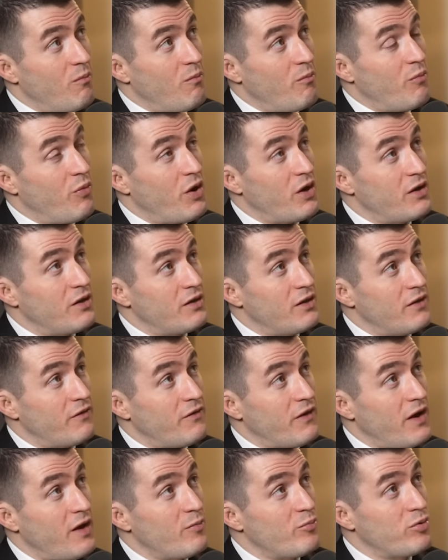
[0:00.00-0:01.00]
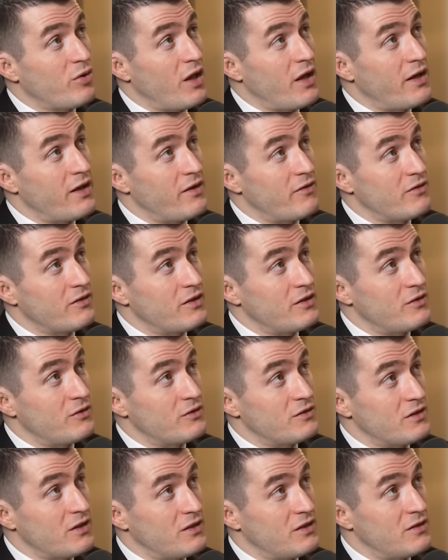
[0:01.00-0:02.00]
But if I apply everything
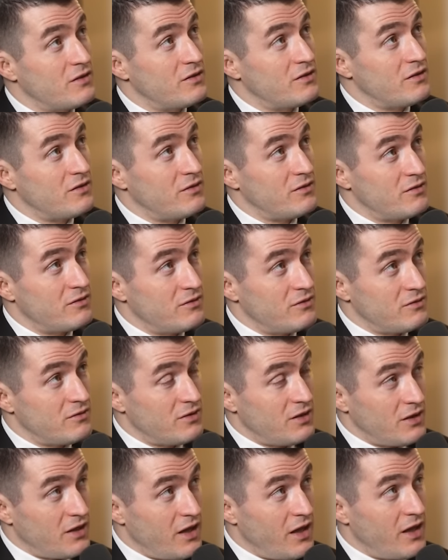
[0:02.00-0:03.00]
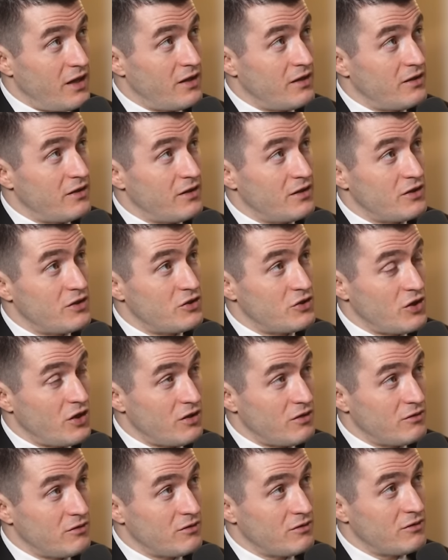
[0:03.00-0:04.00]
you said today and in
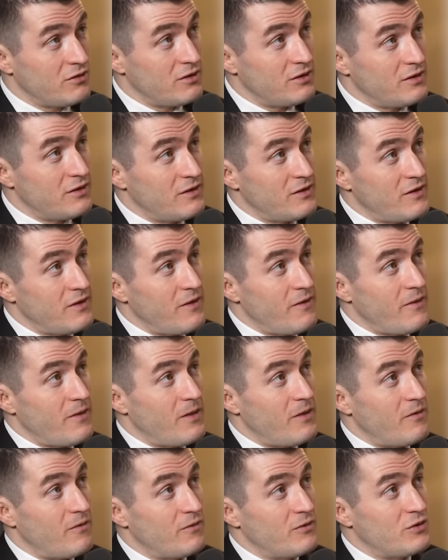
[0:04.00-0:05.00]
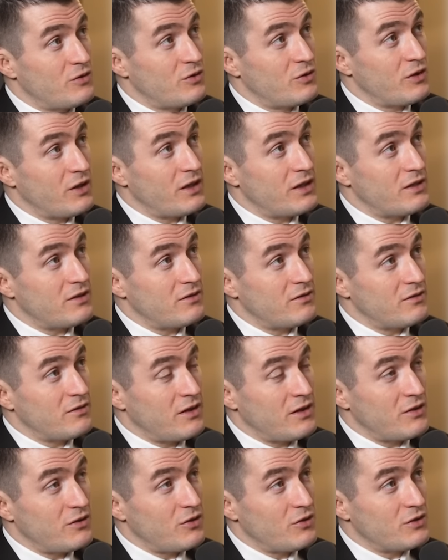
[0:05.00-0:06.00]
general to like,
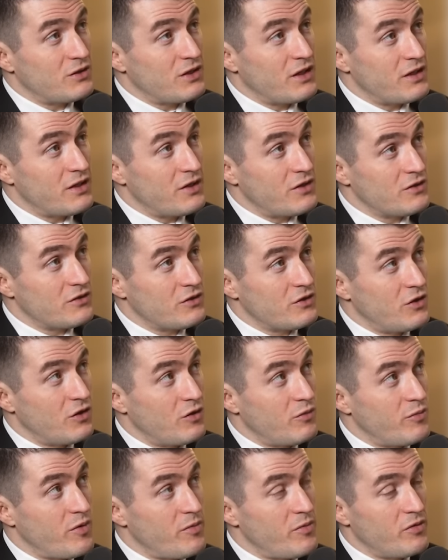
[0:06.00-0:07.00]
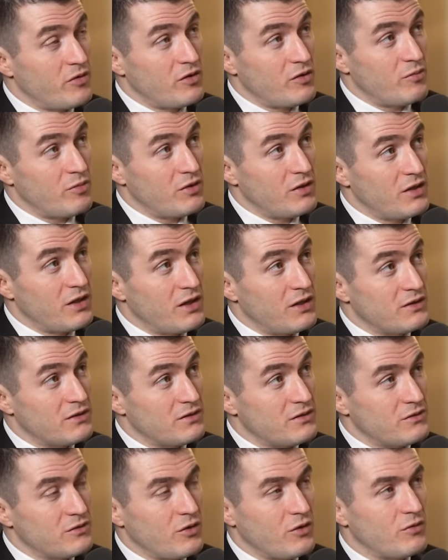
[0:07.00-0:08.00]
I don't know, 10 years ago, maybe a little bit
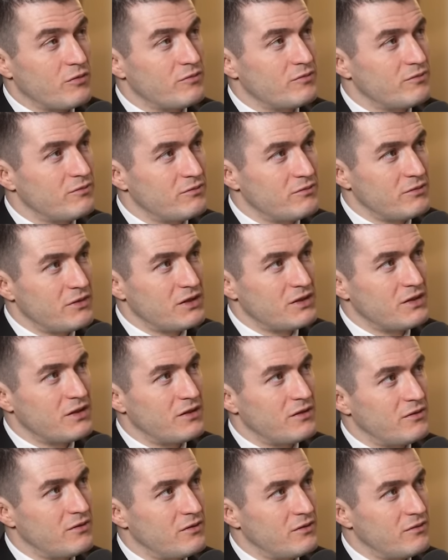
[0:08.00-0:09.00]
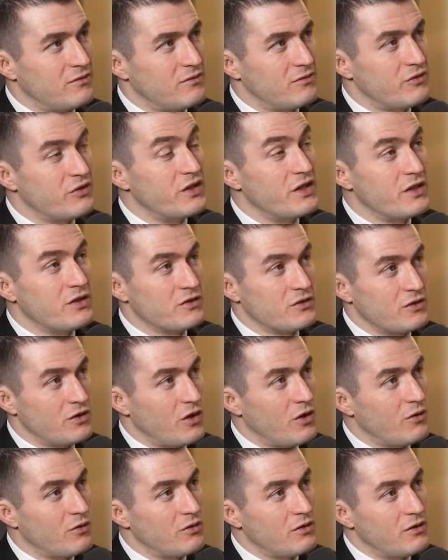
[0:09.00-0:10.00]
less. No, let's say three years
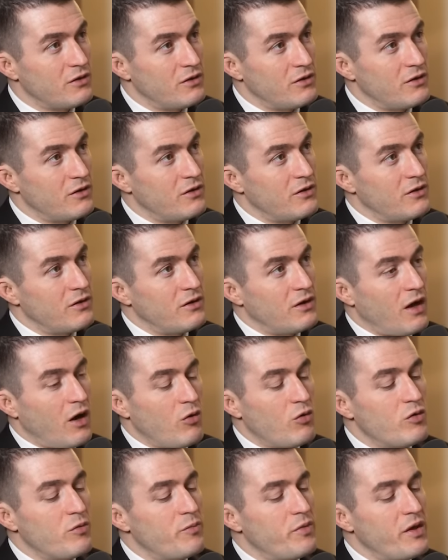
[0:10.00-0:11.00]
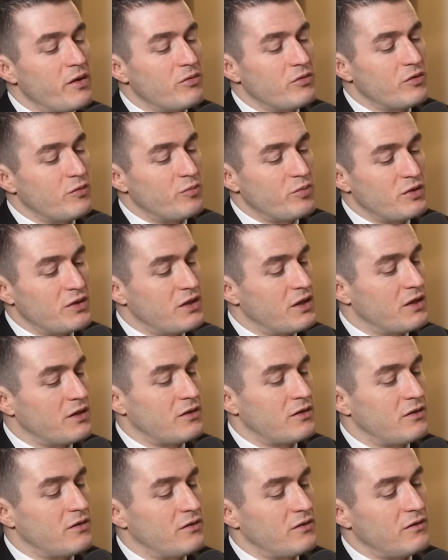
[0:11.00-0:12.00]
ago, I wouldn't be able to
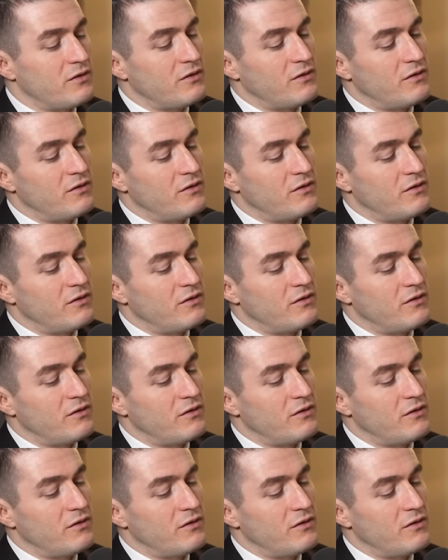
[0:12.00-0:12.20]
predict